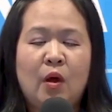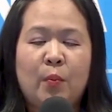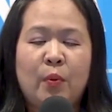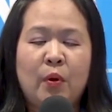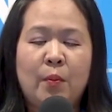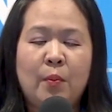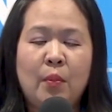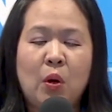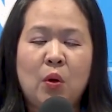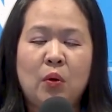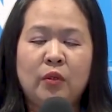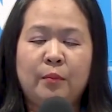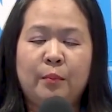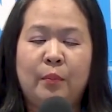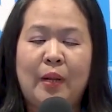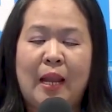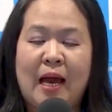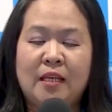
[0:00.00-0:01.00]

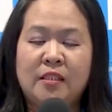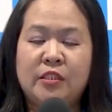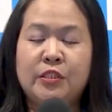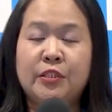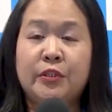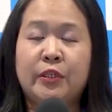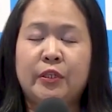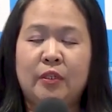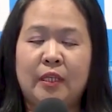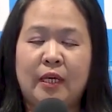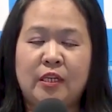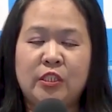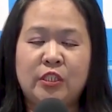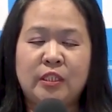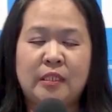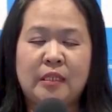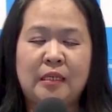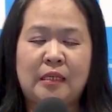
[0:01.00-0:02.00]
promote blood
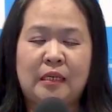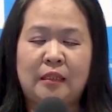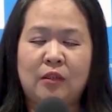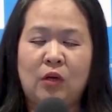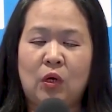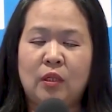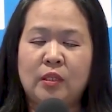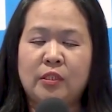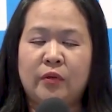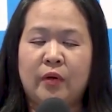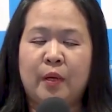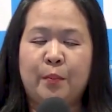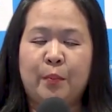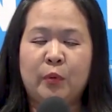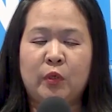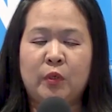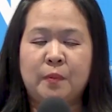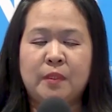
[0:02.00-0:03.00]
circulation, it also
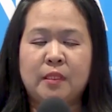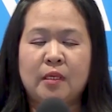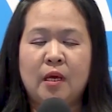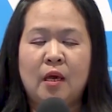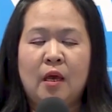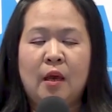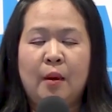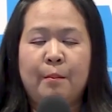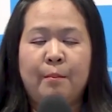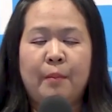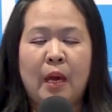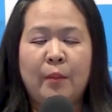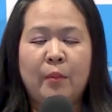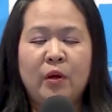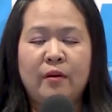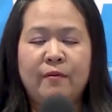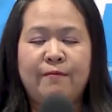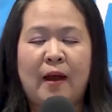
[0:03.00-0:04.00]
improves
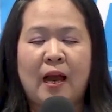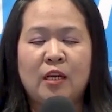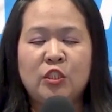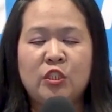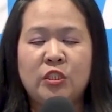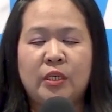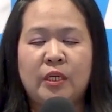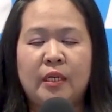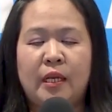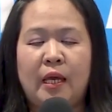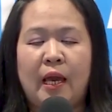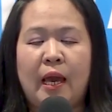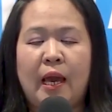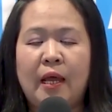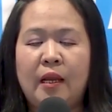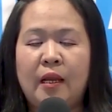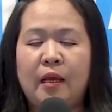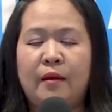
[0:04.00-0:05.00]
memory function,
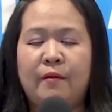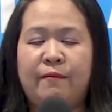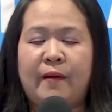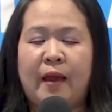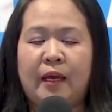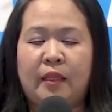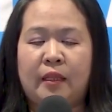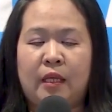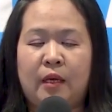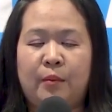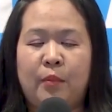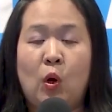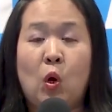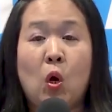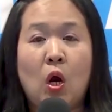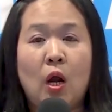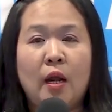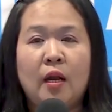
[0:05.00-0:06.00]
and effective
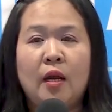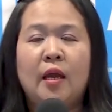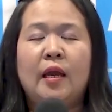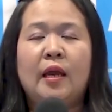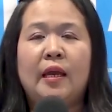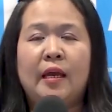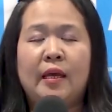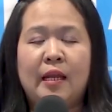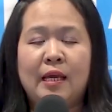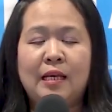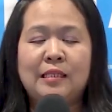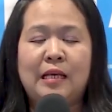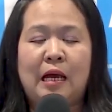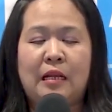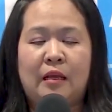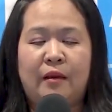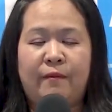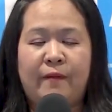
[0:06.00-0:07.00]
or it
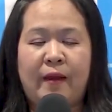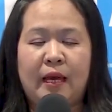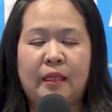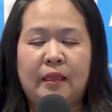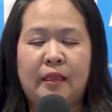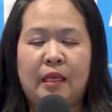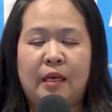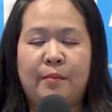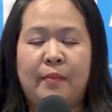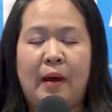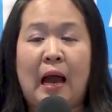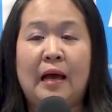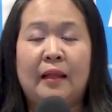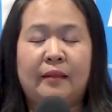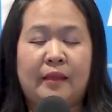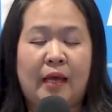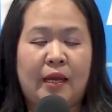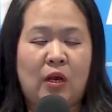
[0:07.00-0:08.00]
is an effective
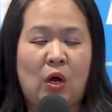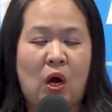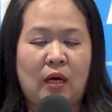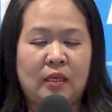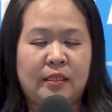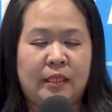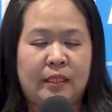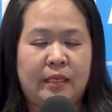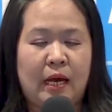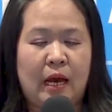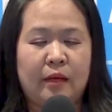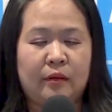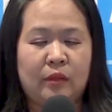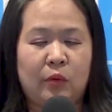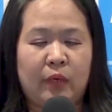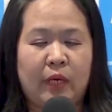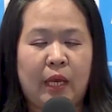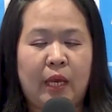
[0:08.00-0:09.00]

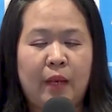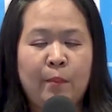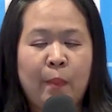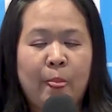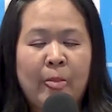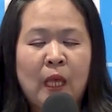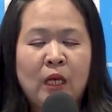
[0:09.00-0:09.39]
antioxidant. Okay?